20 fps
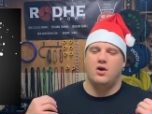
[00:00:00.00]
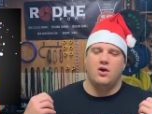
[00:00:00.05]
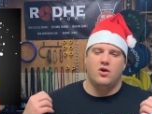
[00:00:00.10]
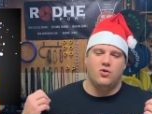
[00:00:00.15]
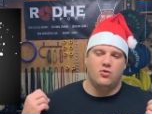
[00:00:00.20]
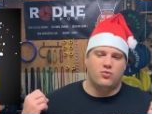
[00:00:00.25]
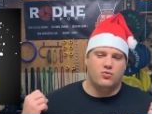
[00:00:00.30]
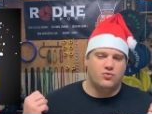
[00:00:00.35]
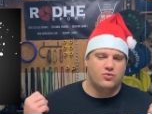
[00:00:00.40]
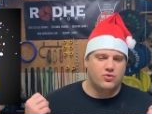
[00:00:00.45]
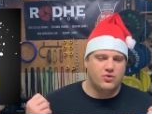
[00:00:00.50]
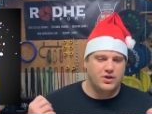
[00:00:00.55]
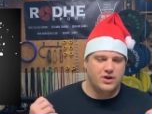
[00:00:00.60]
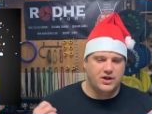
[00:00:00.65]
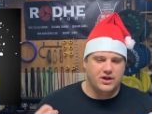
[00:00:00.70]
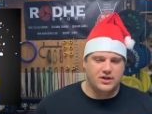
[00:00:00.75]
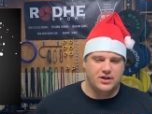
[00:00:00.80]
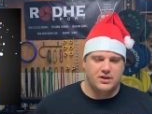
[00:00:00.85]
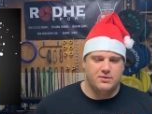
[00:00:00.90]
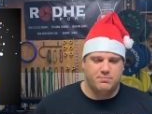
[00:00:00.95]

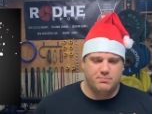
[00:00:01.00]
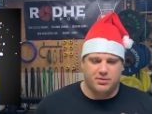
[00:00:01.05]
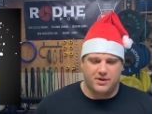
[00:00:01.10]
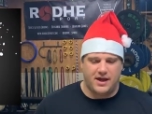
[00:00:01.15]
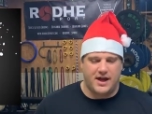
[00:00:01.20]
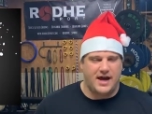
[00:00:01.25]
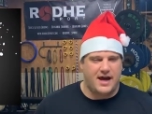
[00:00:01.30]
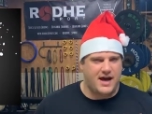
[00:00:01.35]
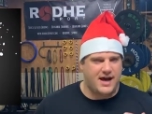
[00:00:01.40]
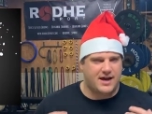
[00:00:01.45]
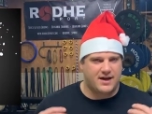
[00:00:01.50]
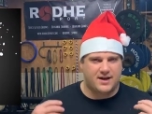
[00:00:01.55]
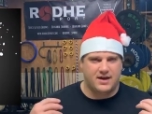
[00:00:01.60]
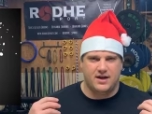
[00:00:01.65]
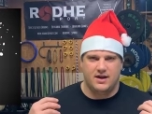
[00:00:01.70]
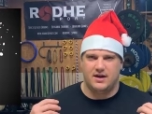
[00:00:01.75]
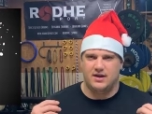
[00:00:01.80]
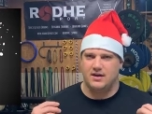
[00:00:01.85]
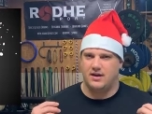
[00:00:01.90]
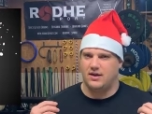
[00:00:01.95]
really black,
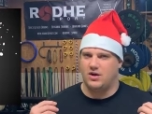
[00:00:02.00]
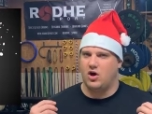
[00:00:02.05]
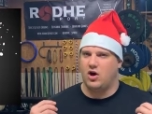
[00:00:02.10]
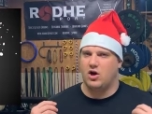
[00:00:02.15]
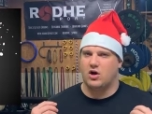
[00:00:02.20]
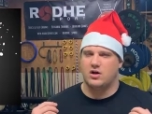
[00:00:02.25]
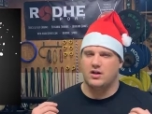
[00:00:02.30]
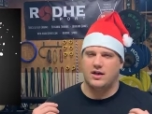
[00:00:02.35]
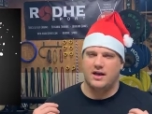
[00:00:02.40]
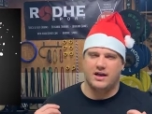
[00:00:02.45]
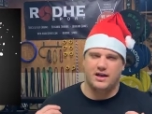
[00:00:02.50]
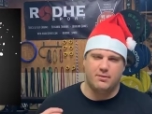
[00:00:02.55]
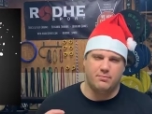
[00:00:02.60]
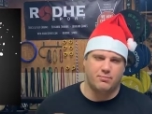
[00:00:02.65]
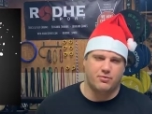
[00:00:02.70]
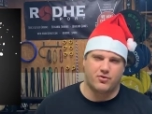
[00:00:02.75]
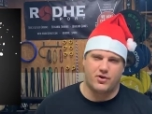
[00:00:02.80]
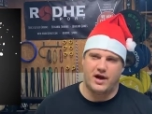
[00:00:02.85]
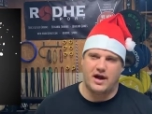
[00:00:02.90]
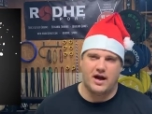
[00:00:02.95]
like hardly any
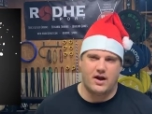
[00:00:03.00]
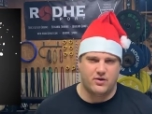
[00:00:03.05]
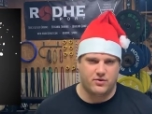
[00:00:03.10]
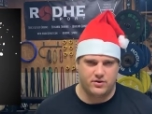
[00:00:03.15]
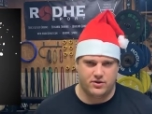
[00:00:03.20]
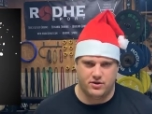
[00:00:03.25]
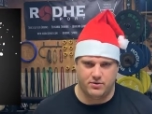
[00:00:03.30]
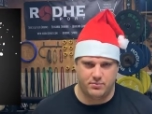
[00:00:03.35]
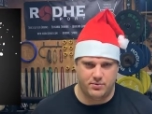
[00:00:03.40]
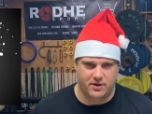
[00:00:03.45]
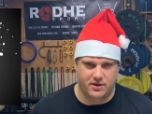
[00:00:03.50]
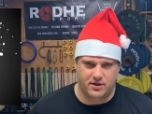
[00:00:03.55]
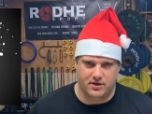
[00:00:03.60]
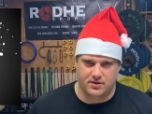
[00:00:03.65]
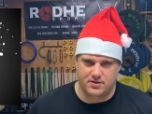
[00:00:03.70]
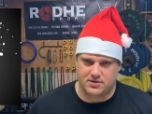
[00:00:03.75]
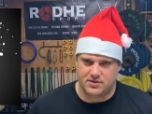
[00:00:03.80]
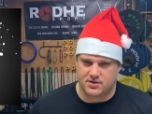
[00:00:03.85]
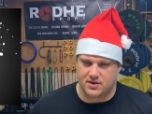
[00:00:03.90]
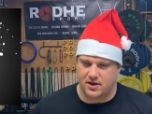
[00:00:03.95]
brown in the
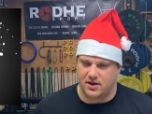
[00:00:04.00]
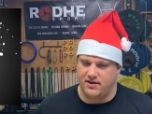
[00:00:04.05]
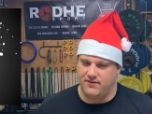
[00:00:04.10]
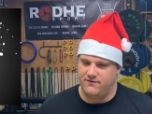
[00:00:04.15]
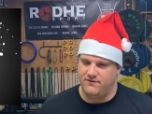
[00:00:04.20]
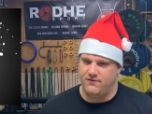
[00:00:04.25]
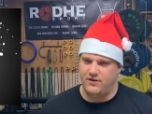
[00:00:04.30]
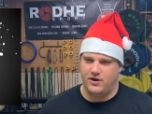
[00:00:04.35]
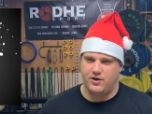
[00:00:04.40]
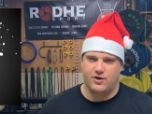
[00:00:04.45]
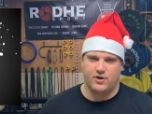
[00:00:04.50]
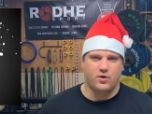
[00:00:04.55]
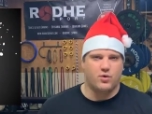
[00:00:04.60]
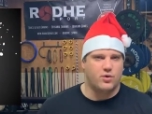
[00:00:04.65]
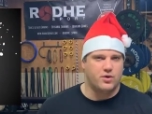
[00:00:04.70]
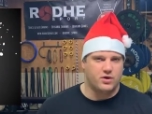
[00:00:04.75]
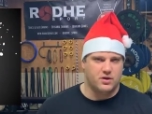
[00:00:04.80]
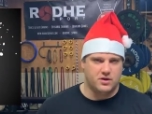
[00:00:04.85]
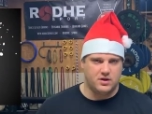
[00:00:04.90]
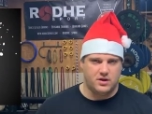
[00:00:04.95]
beans, very
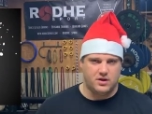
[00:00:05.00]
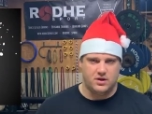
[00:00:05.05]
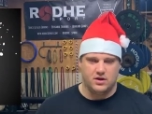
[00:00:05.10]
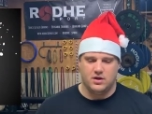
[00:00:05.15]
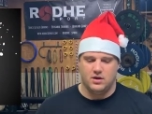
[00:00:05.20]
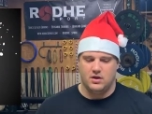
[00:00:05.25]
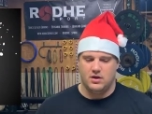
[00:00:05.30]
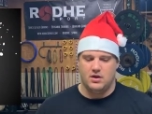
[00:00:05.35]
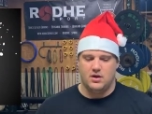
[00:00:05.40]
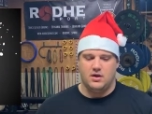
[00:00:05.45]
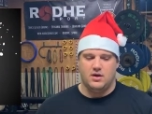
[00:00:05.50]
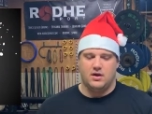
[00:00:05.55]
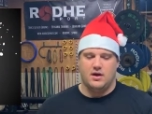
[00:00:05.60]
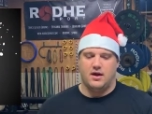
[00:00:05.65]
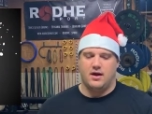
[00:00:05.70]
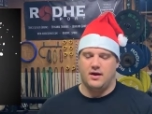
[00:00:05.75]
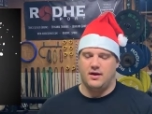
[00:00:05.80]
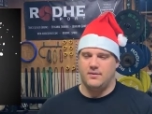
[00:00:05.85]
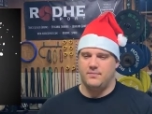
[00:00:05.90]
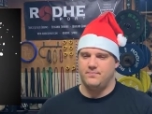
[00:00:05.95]
oily,
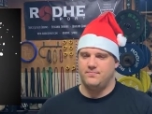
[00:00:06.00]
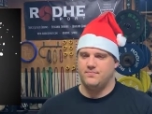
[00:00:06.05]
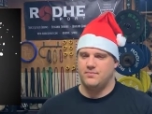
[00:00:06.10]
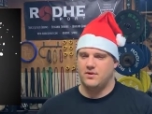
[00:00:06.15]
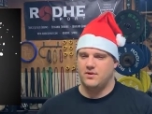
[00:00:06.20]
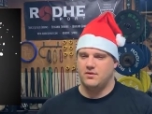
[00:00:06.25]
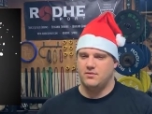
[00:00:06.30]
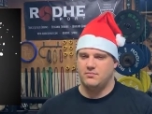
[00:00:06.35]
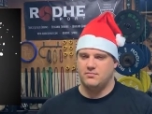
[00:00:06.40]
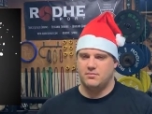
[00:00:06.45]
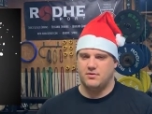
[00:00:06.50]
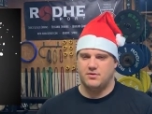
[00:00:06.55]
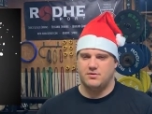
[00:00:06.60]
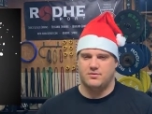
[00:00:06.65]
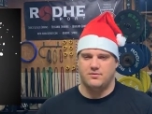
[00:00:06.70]
but